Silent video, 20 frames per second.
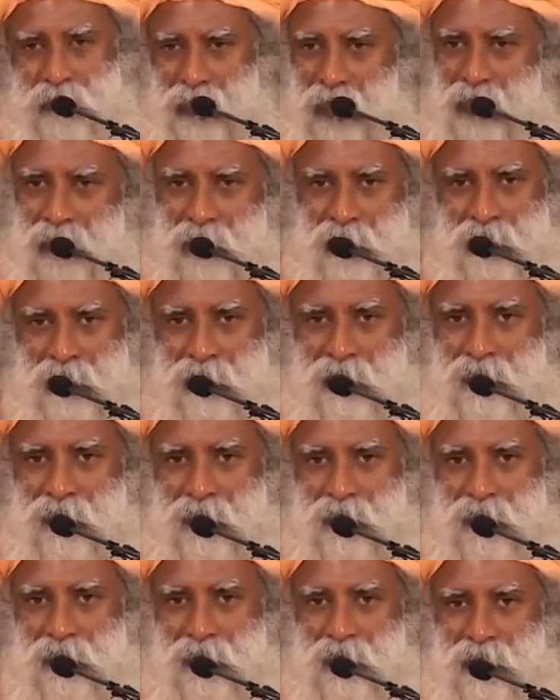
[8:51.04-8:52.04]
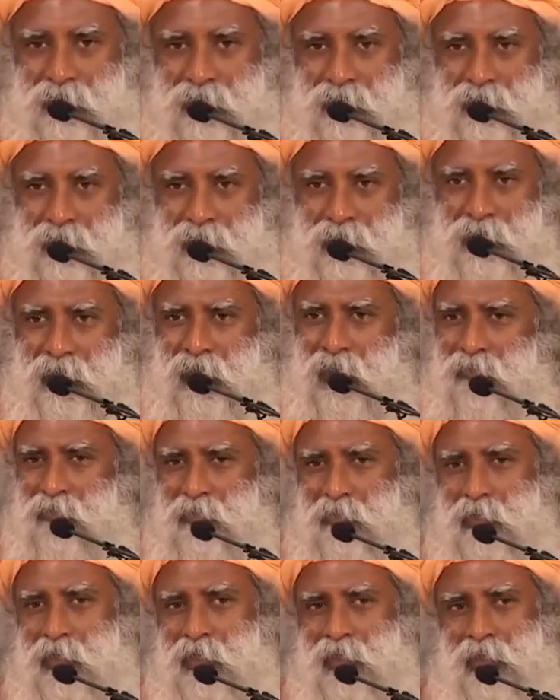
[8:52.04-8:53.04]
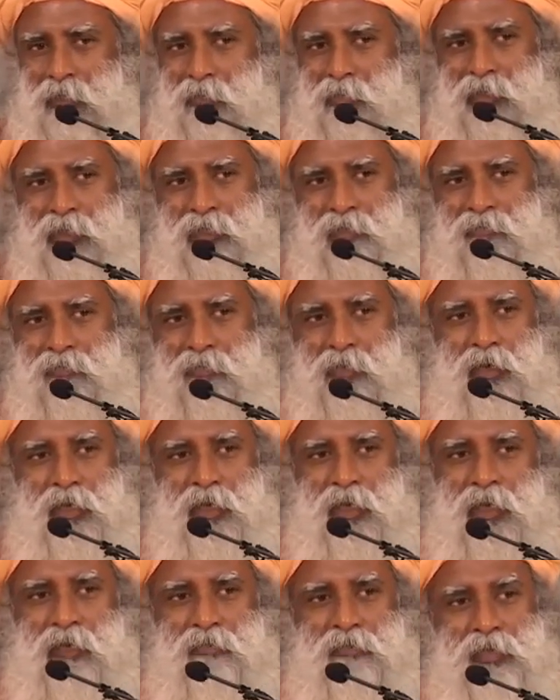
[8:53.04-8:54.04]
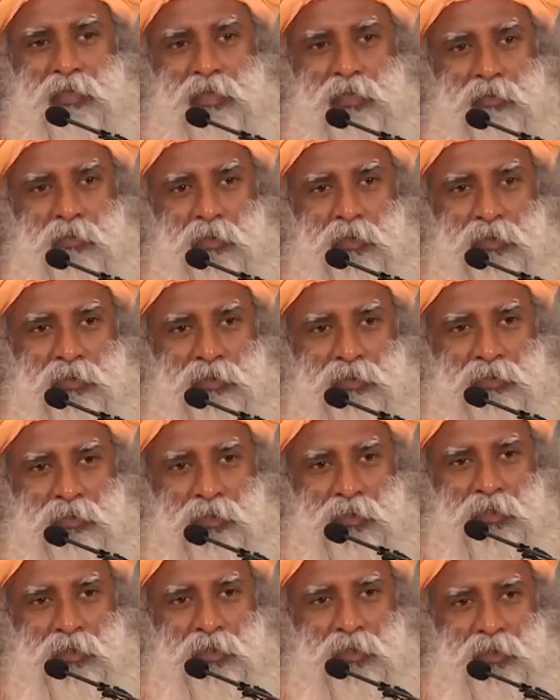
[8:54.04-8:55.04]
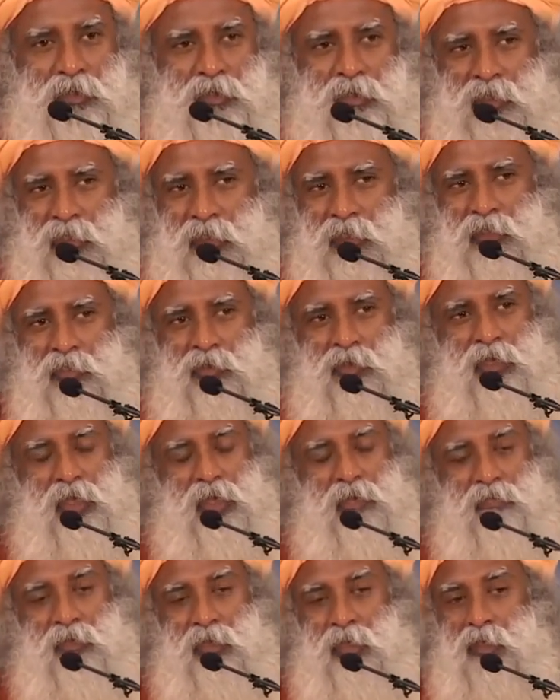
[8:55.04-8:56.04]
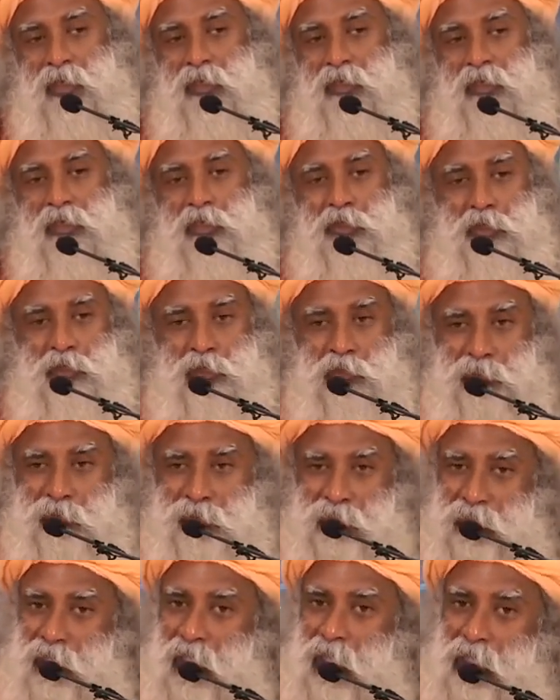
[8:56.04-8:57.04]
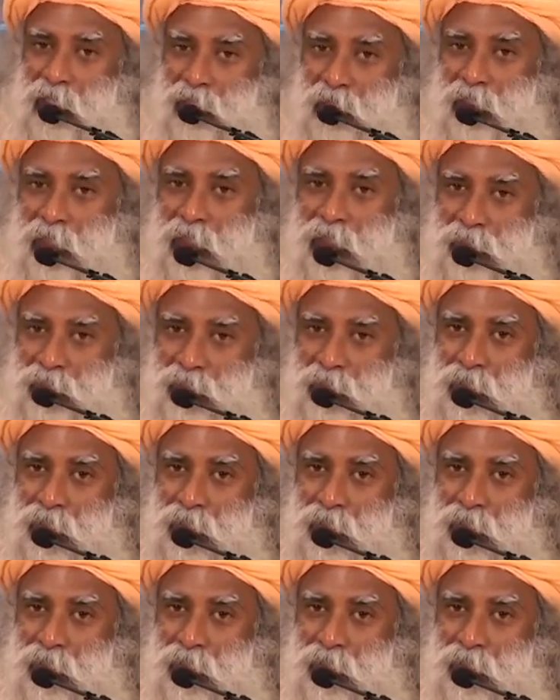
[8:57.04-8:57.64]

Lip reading: Yes? Everybody can believe whatever they want. It need not have anything to do with reality as